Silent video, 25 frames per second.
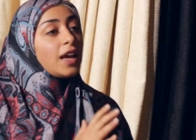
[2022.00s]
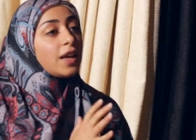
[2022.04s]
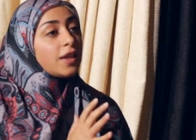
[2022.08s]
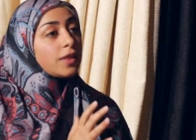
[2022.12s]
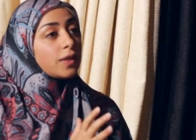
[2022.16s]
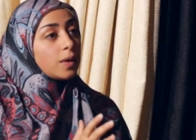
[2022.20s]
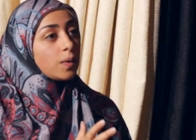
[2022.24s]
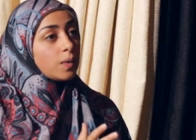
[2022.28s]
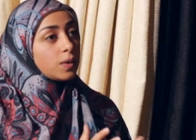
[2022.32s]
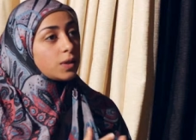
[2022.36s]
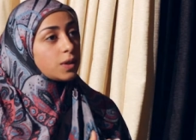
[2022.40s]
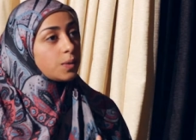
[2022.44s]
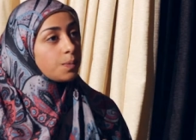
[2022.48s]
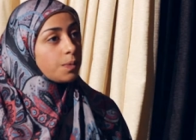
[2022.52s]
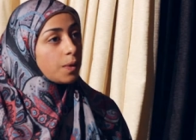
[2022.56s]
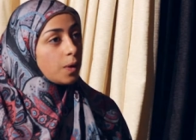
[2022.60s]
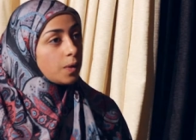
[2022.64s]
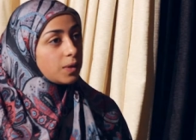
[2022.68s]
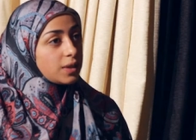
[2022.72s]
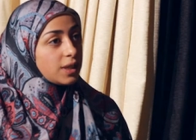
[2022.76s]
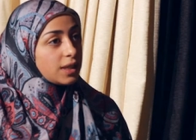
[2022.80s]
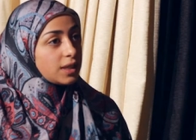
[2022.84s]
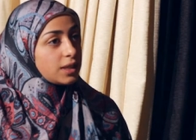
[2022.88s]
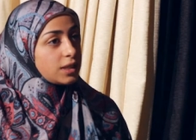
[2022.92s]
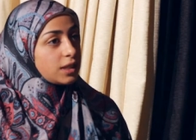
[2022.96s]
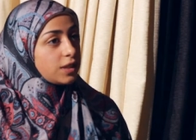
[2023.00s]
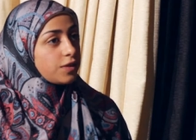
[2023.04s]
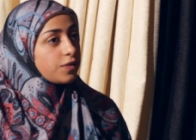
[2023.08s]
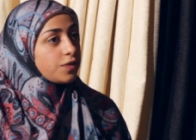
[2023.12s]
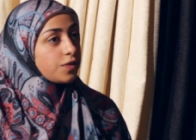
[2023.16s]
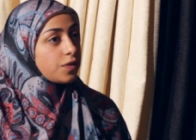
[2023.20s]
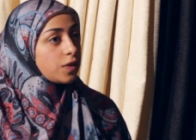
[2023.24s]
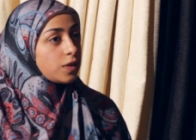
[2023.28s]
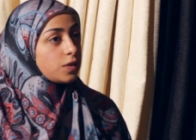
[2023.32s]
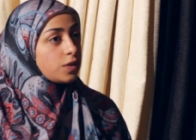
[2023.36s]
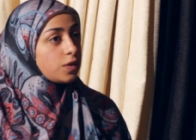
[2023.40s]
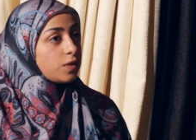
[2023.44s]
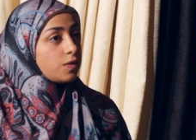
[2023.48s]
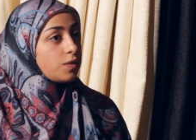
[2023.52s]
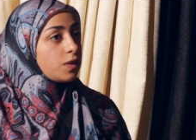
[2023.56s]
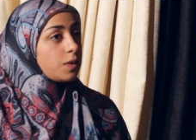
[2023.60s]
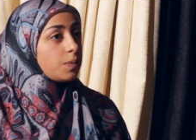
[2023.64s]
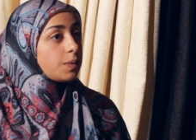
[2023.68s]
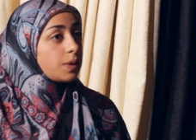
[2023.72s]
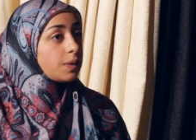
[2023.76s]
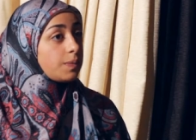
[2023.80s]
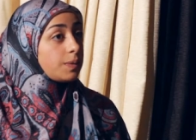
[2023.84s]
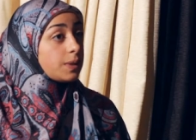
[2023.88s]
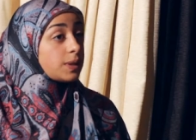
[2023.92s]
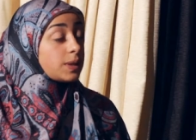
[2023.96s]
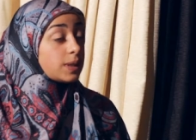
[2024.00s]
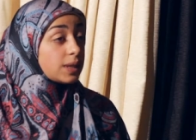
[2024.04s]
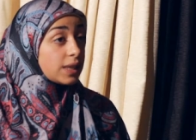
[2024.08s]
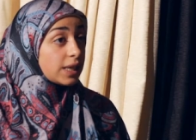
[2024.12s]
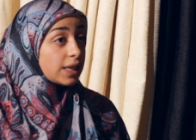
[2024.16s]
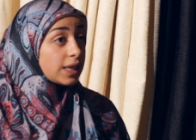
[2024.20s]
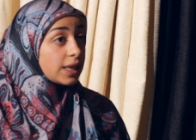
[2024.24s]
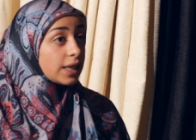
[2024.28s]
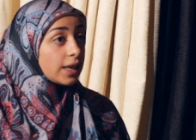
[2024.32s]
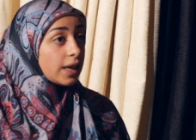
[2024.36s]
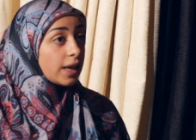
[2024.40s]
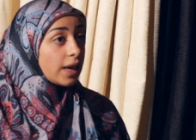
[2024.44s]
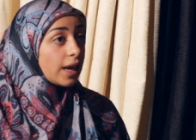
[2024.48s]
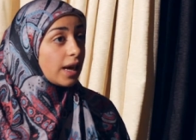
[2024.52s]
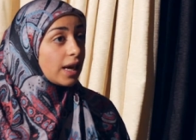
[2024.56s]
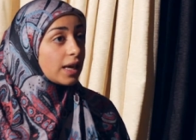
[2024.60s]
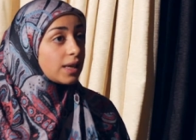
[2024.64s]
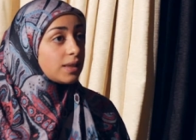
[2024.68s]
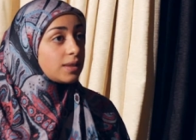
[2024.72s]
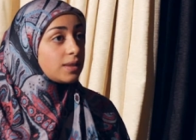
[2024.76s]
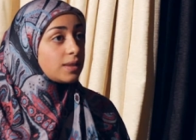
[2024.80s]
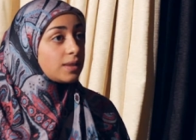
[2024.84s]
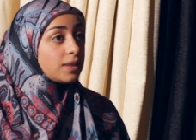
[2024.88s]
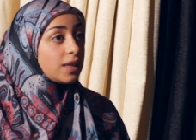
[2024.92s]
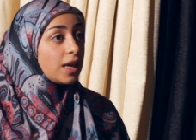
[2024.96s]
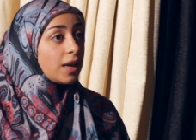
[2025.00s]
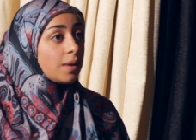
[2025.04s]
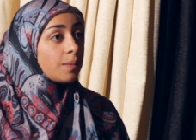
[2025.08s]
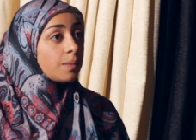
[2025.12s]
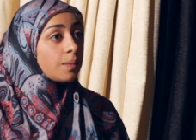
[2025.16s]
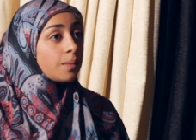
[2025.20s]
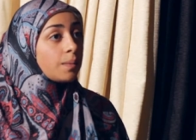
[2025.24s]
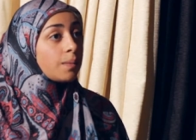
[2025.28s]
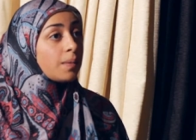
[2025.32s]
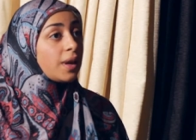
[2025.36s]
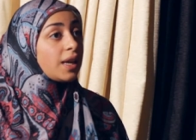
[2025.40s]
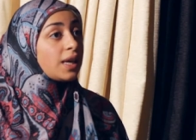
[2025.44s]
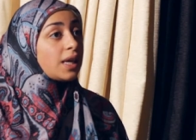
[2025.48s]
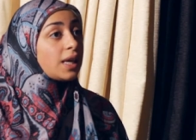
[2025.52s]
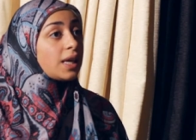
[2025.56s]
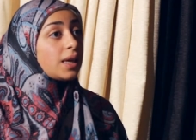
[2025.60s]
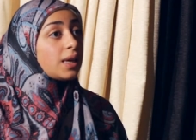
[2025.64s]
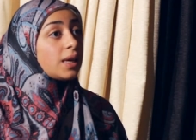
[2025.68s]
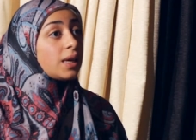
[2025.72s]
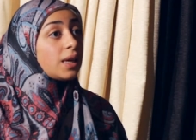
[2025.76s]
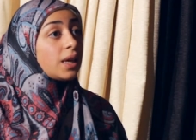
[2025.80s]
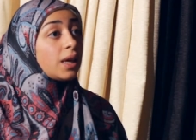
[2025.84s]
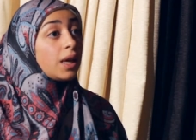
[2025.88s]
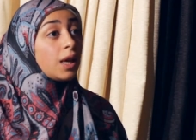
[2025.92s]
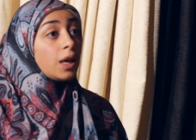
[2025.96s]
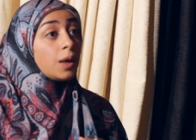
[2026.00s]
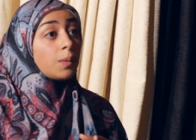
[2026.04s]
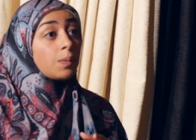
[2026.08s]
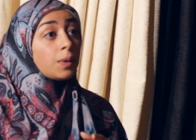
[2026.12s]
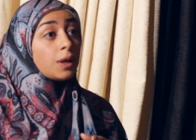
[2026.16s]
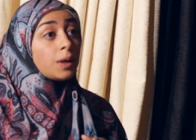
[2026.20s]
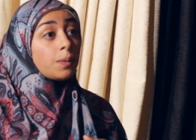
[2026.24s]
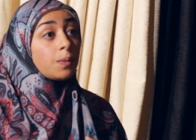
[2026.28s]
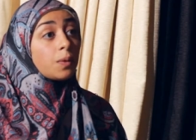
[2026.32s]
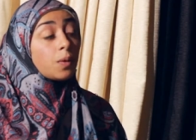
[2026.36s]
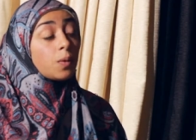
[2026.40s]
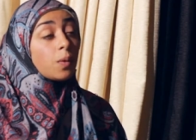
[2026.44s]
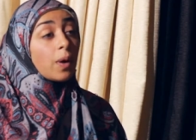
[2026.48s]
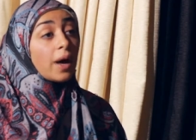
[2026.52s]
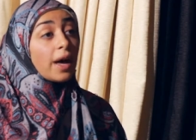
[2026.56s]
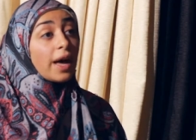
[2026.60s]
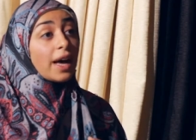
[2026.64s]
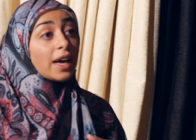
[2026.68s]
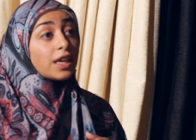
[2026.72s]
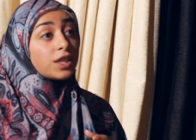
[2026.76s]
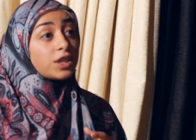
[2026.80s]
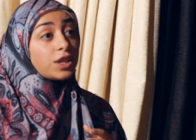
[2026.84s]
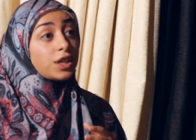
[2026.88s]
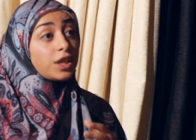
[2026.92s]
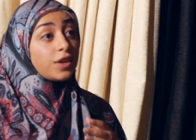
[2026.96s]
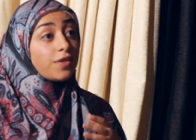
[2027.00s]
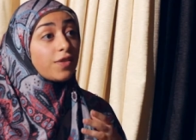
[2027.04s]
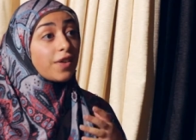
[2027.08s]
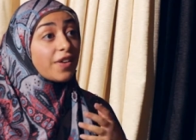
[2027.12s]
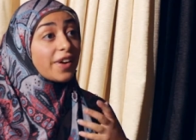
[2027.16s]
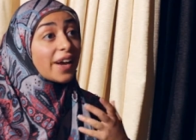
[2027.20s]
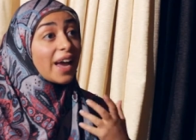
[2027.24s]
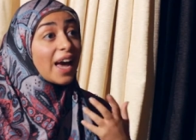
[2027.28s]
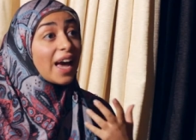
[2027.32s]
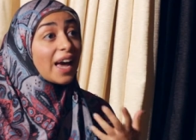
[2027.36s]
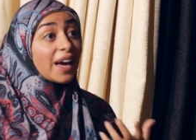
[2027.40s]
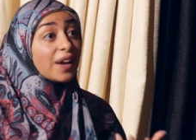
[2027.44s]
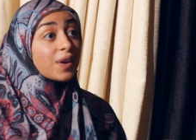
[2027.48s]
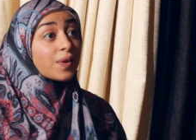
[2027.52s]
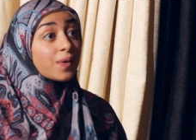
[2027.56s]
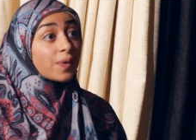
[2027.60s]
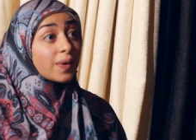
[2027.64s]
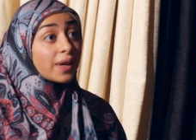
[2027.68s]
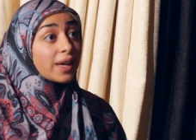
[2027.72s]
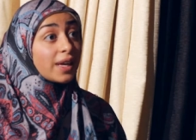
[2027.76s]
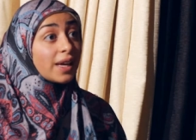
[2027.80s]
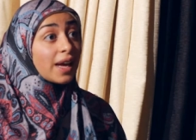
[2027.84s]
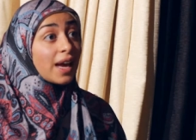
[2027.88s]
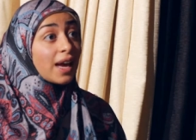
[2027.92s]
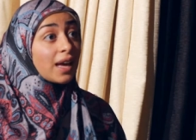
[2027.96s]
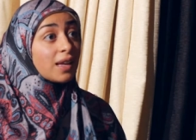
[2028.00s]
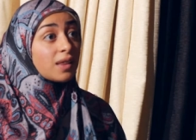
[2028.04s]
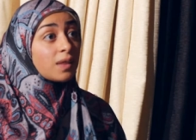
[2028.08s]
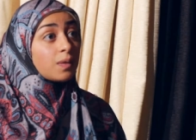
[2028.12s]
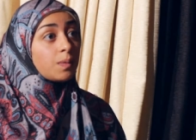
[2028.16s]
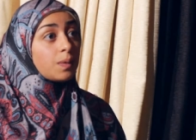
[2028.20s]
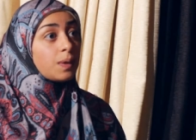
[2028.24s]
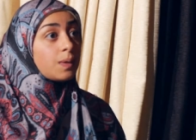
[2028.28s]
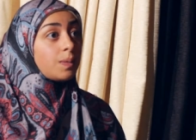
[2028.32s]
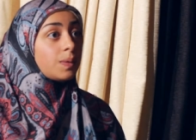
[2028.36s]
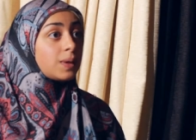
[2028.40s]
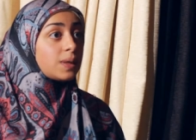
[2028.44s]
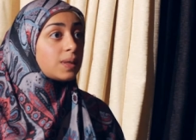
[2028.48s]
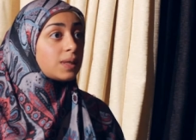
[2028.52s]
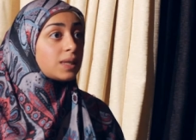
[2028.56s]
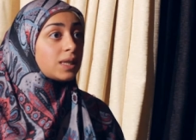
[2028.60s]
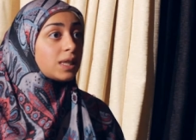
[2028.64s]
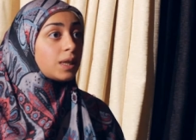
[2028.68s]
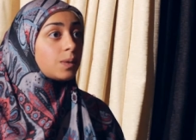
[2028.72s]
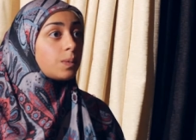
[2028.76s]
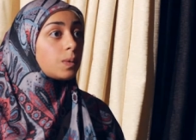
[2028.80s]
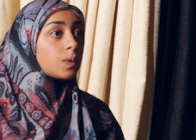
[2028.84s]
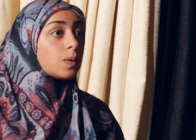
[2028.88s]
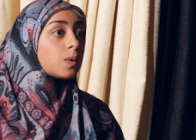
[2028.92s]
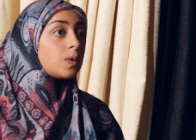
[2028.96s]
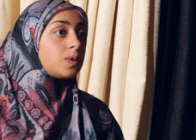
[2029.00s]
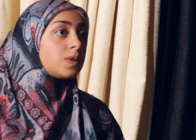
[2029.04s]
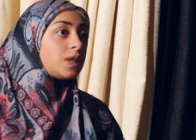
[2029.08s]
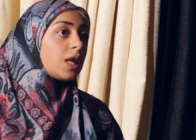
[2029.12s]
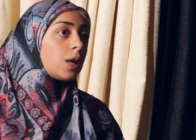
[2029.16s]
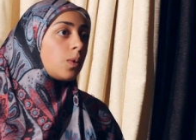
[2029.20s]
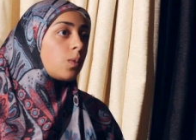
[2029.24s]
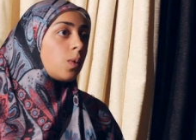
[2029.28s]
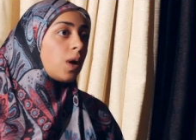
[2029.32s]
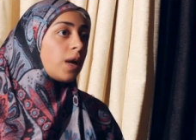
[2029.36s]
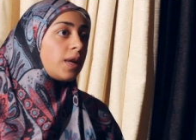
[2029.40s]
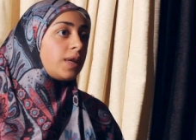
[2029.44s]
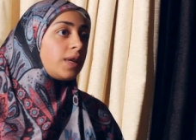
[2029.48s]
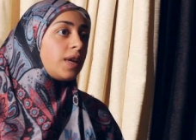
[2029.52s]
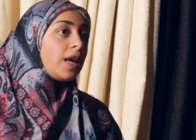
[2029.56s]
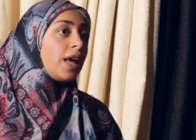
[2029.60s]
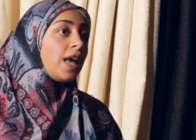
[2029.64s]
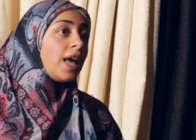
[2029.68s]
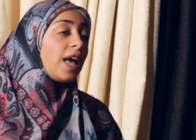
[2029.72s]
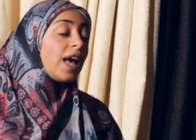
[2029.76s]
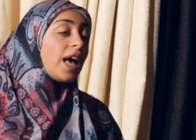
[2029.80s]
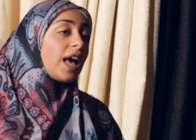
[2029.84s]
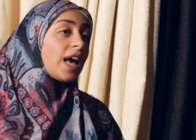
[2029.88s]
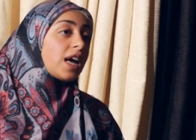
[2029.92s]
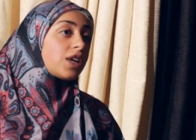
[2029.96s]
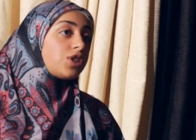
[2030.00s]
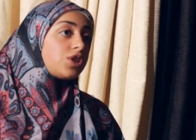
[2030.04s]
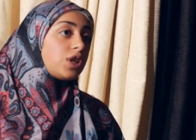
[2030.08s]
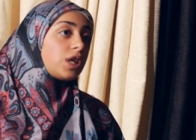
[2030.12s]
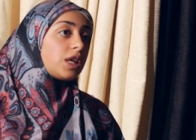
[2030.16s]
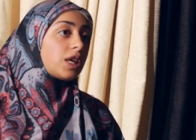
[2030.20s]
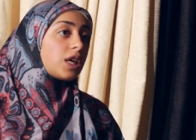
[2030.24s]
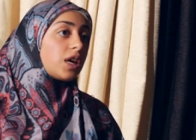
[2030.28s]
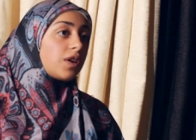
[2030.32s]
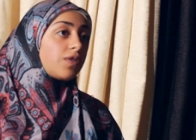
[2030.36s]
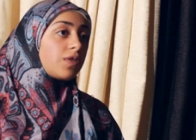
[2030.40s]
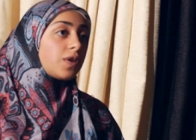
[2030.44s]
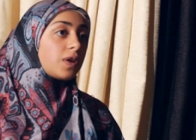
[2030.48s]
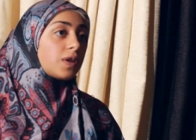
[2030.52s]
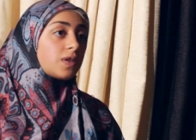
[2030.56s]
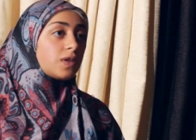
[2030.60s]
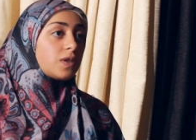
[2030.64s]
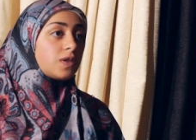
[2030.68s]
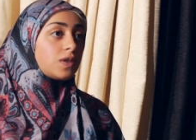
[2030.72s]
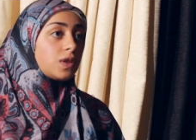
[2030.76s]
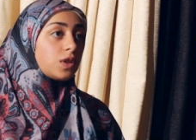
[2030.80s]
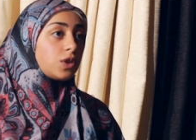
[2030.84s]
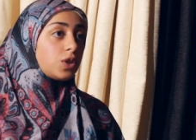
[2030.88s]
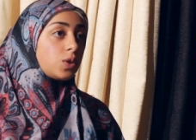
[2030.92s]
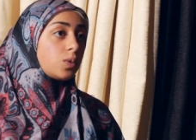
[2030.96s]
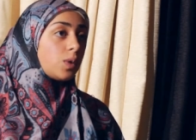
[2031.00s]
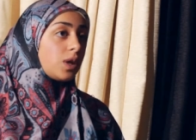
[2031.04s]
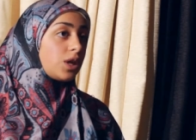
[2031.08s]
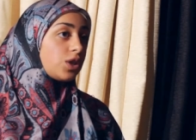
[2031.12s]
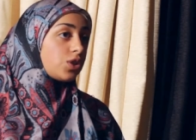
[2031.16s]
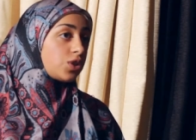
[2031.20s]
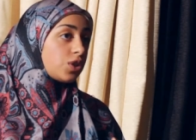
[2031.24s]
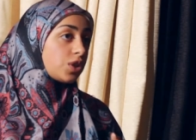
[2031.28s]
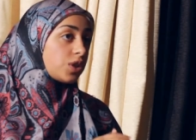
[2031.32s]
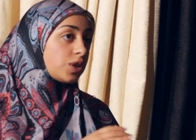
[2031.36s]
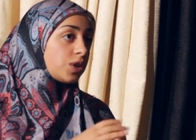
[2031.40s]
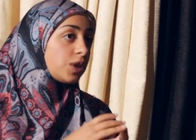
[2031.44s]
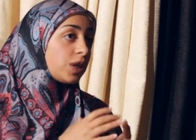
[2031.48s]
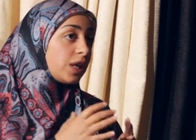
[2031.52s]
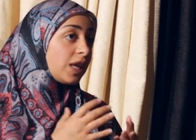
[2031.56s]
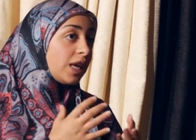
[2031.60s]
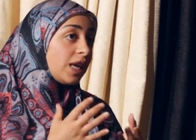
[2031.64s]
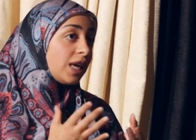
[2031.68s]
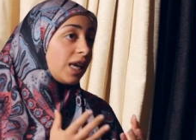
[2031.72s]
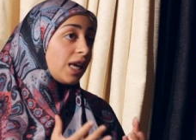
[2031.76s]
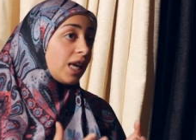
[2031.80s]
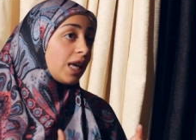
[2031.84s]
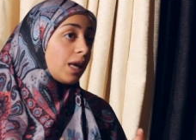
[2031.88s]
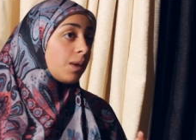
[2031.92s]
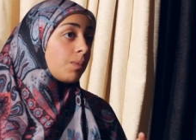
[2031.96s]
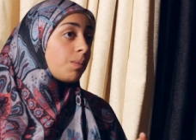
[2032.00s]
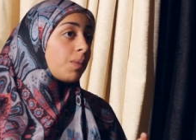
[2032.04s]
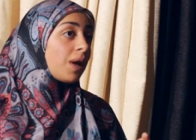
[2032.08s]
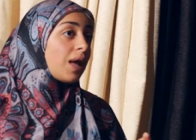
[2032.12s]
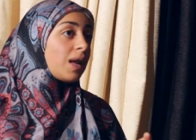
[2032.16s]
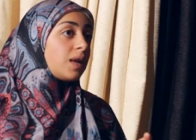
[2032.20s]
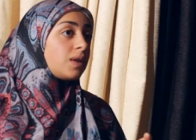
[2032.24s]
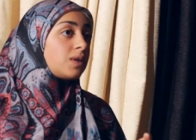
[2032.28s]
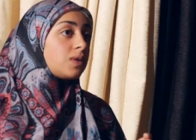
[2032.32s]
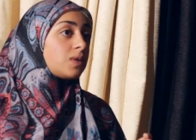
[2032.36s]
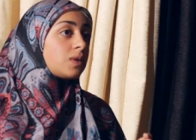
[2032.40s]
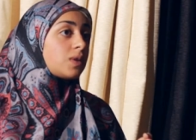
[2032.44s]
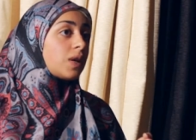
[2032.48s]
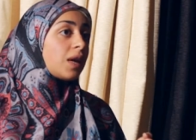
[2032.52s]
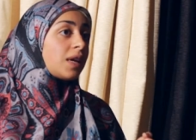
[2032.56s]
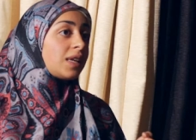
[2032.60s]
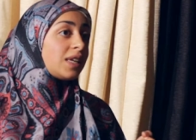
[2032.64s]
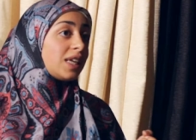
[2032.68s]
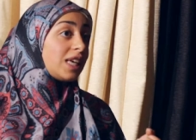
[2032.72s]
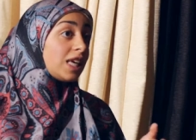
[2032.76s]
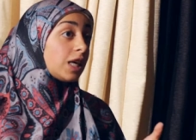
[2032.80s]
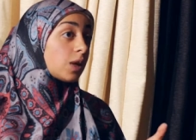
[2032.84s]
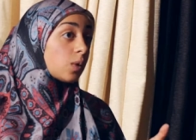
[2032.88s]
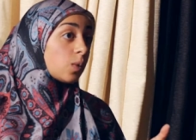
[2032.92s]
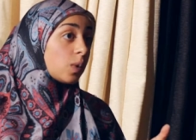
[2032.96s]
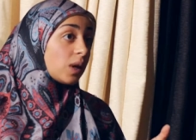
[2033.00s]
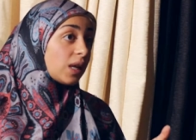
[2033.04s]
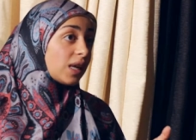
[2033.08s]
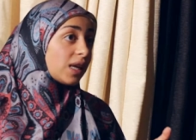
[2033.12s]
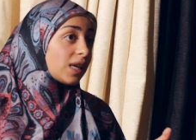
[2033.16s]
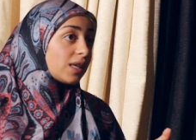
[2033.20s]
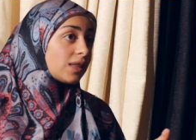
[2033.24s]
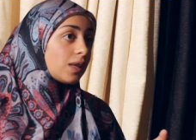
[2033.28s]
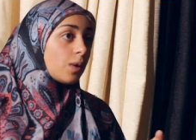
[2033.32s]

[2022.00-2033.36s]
There was a protest in front of the BBC as many people were actually very angry at the BBC because they weren't actually covering the situation in Palestine equally.